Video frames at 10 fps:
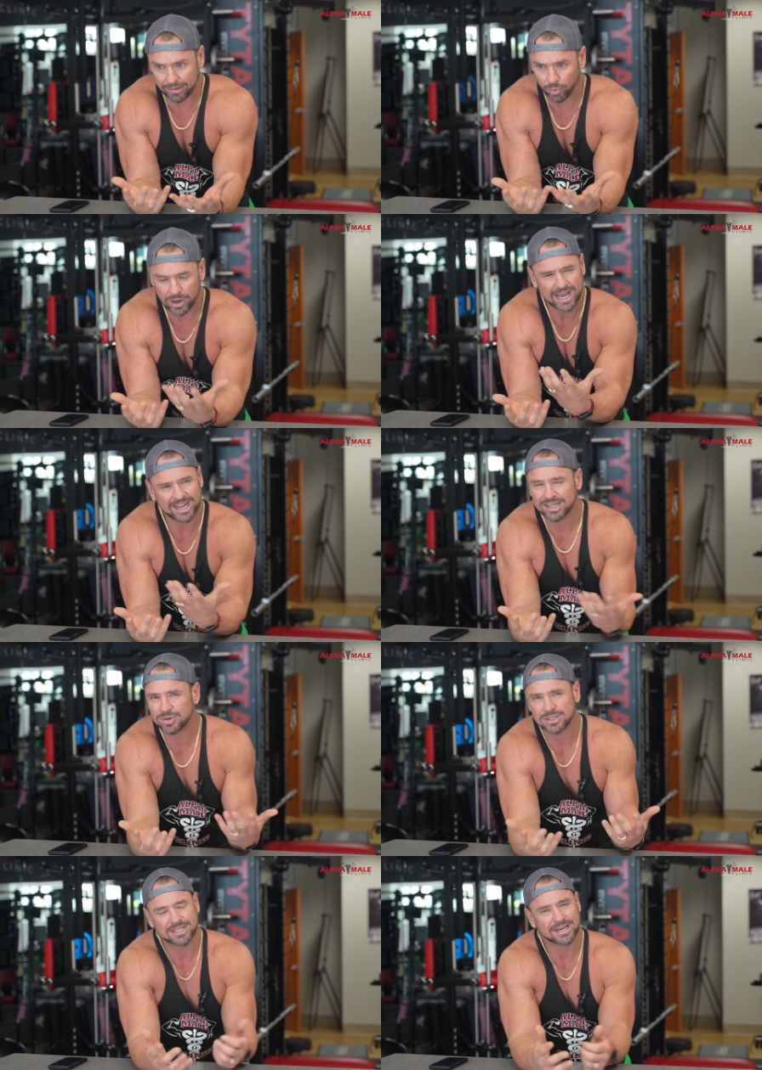We're not
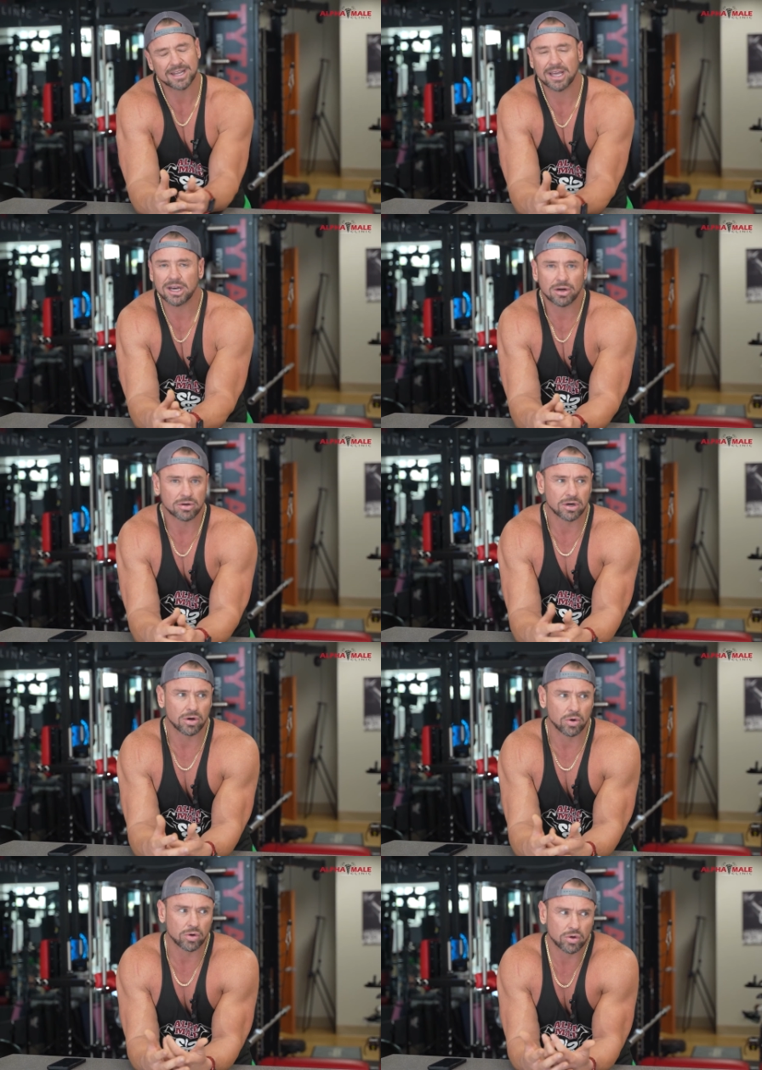interested in getting your,
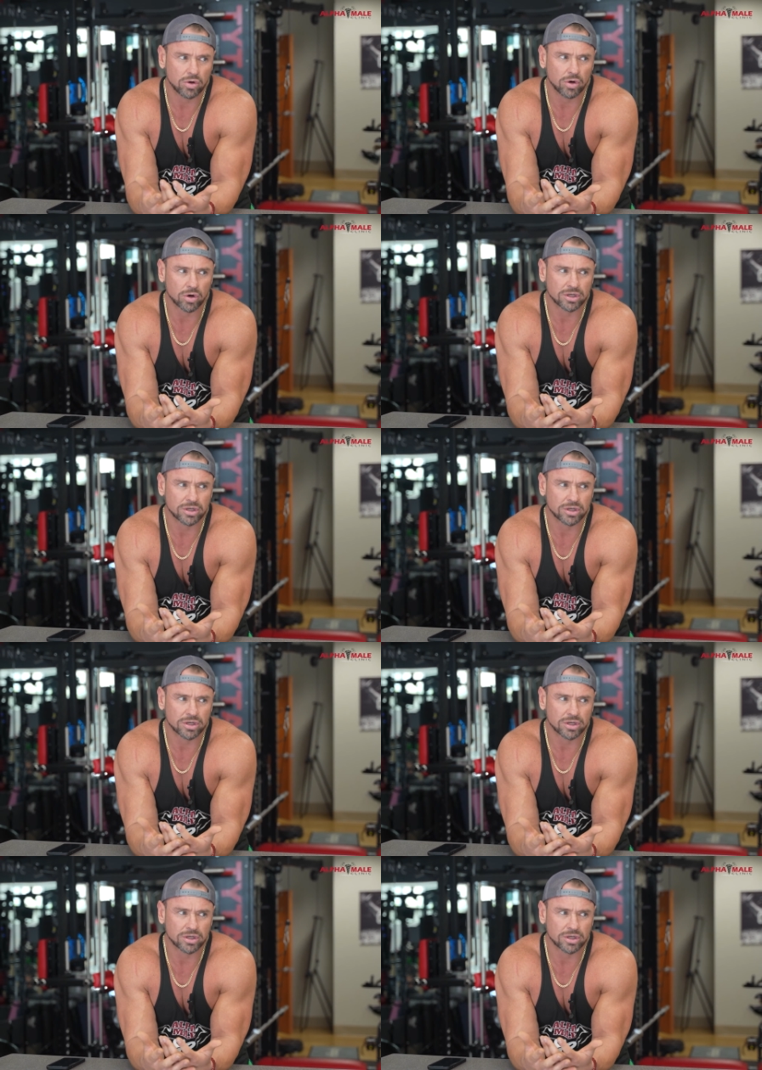your